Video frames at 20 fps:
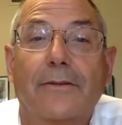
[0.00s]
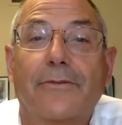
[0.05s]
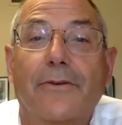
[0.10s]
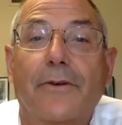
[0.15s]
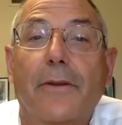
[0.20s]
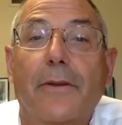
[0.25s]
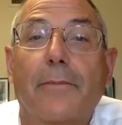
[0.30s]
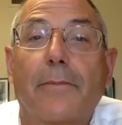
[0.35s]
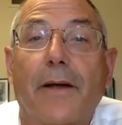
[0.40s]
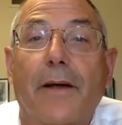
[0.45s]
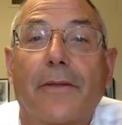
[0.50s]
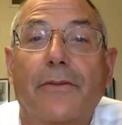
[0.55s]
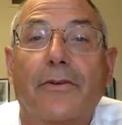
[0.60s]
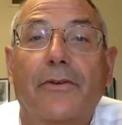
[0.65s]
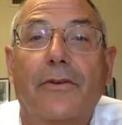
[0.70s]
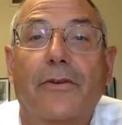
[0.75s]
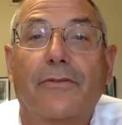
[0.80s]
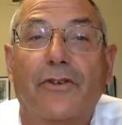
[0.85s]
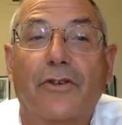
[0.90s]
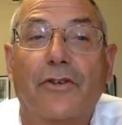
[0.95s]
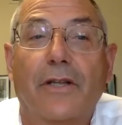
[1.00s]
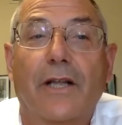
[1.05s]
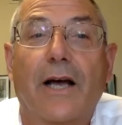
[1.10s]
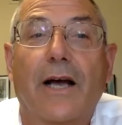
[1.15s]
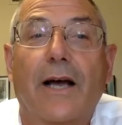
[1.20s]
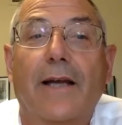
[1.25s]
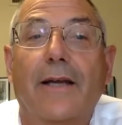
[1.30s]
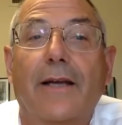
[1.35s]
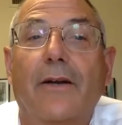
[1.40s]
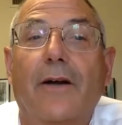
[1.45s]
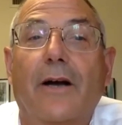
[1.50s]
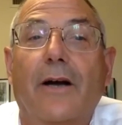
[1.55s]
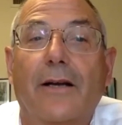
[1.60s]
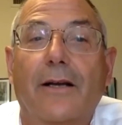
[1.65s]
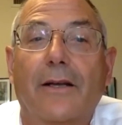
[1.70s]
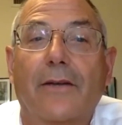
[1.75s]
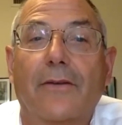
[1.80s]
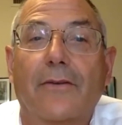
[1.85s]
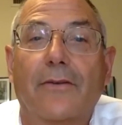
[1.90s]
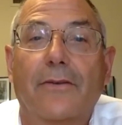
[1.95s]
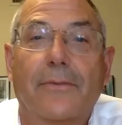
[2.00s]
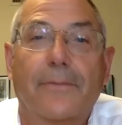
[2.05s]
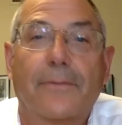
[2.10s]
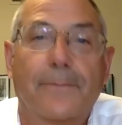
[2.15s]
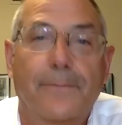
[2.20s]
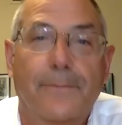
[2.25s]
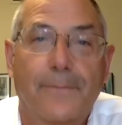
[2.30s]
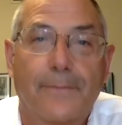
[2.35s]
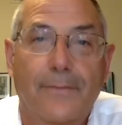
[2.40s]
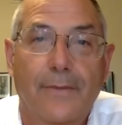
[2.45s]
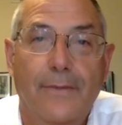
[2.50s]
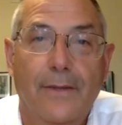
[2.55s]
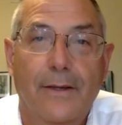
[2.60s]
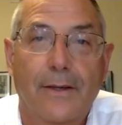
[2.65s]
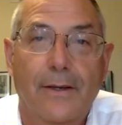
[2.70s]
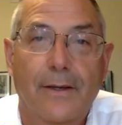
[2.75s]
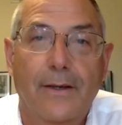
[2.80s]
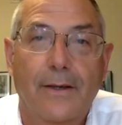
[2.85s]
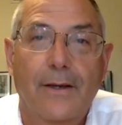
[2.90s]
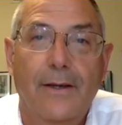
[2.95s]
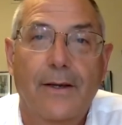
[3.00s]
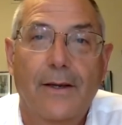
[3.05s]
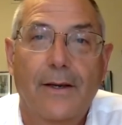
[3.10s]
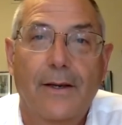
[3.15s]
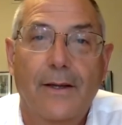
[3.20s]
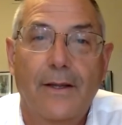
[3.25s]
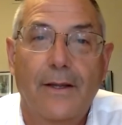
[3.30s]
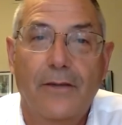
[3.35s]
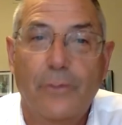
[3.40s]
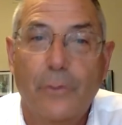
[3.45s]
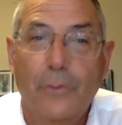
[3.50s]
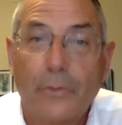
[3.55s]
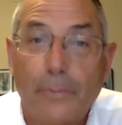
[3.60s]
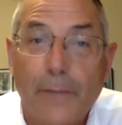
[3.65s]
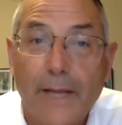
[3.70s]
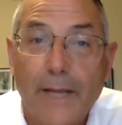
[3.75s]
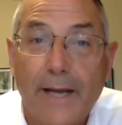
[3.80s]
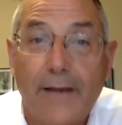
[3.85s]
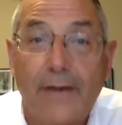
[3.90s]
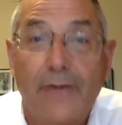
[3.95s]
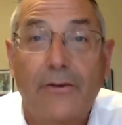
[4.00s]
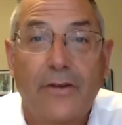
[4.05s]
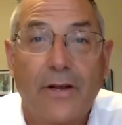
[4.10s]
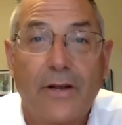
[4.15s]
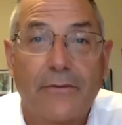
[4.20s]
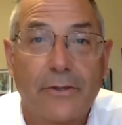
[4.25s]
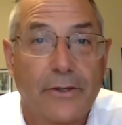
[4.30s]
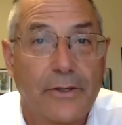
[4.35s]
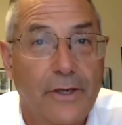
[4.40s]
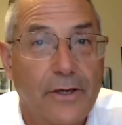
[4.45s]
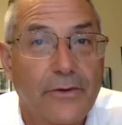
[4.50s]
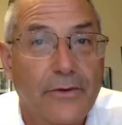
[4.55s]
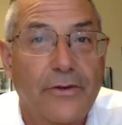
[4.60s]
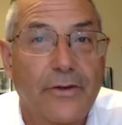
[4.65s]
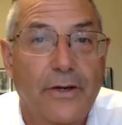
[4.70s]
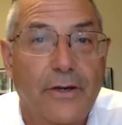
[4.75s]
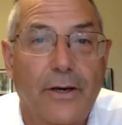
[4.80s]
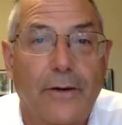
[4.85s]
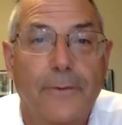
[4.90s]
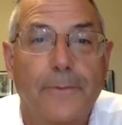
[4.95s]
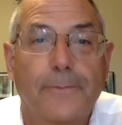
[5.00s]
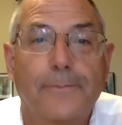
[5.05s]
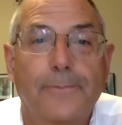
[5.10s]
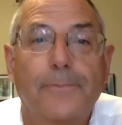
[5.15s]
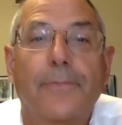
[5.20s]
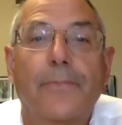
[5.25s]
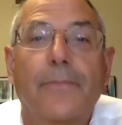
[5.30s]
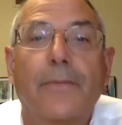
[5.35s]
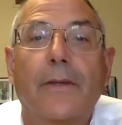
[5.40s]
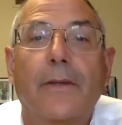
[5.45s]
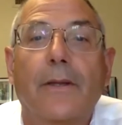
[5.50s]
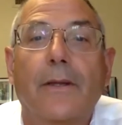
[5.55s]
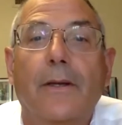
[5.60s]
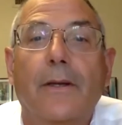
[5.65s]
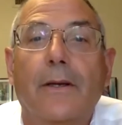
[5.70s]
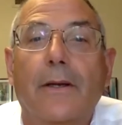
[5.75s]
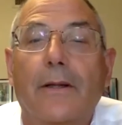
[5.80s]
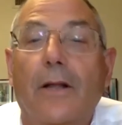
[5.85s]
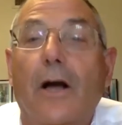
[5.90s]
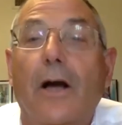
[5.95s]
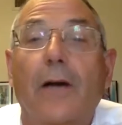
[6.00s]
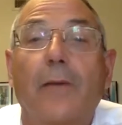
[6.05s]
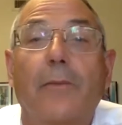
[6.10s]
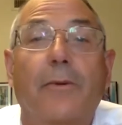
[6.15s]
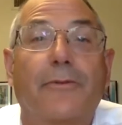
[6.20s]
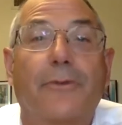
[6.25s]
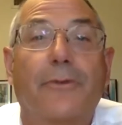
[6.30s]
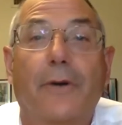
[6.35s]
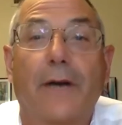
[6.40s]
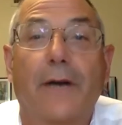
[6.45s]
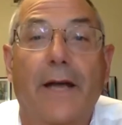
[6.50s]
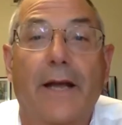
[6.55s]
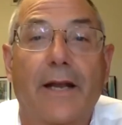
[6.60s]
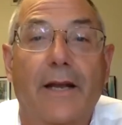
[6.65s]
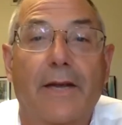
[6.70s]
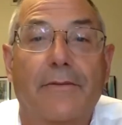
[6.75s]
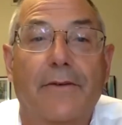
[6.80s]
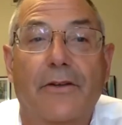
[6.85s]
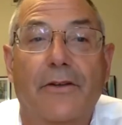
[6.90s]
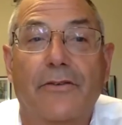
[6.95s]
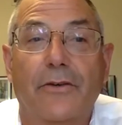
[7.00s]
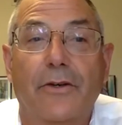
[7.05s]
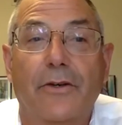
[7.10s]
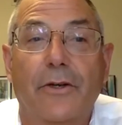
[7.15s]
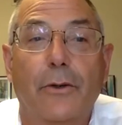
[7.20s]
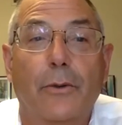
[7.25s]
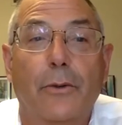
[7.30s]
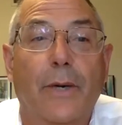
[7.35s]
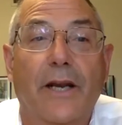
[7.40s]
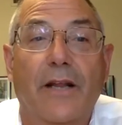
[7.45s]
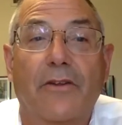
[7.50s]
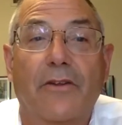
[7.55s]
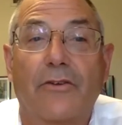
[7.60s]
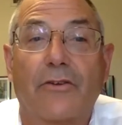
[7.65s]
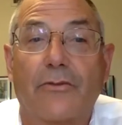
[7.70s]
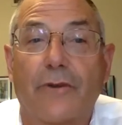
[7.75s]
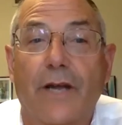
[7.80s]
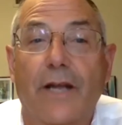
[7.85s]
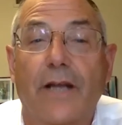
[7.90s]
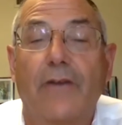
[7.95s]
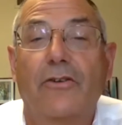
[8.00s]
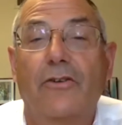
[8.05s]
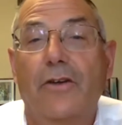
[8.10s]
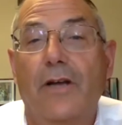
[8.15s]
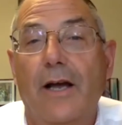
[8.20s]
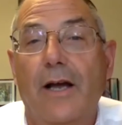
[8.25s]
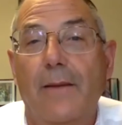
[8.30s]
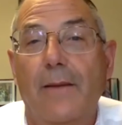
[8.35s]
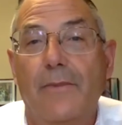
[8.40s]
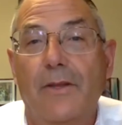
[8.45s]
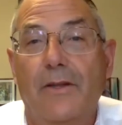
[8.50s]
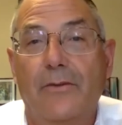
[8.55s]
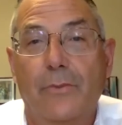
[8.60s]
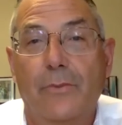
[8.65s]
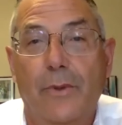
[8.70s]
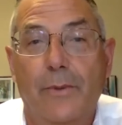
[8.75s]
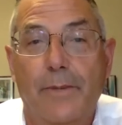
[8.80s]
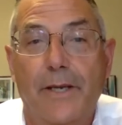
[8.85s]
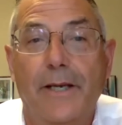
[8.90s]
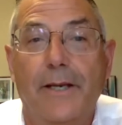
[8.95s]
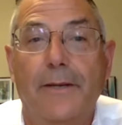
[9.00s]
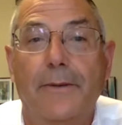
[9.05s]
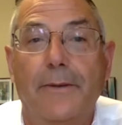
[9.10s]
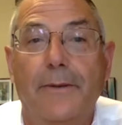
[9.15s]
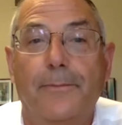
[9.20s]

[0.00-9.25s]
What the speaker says: for the months of July and August. This was planned several years ago, long before any of us knew what a strange time this would be.